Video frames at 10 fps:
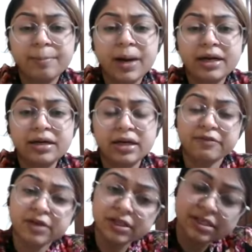But
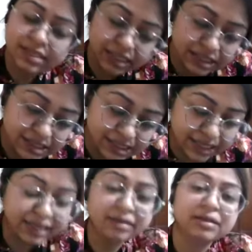even in the single
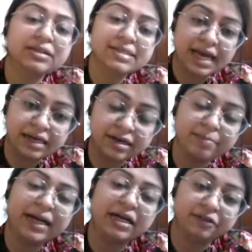state, the salary
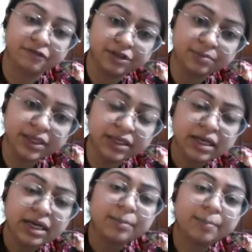might differ a bit,
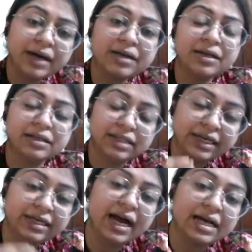but
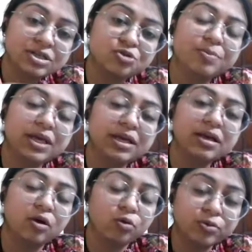it has to
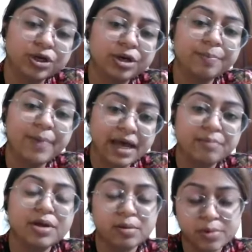be over a bare
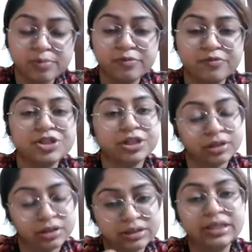minimum, which
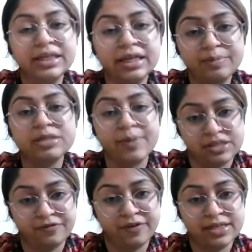the DNB
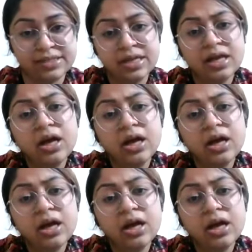specifies.